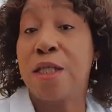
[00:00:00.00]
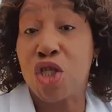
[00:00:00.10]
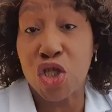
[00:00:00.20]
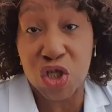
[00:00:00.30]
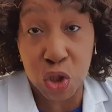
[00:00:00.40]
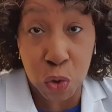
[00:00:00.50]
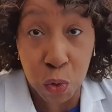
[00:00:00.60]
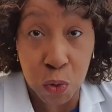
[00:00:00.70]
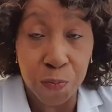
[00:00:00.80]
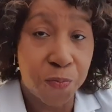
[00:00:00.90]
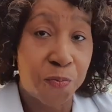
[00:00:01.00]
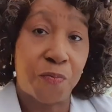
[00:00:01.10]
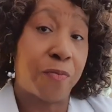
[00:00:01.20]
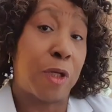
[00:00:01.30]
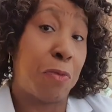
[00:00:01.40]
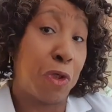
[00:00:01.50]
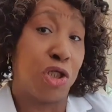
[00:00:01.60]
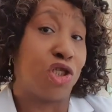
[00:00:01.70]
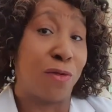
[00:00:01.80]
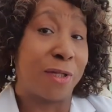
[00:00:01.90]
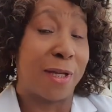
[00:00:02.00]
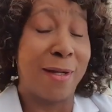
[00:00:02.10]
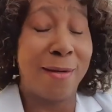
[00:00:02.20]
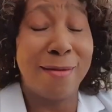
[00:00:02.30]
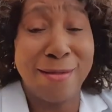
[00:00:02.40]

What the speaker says: into school. I'm only joking.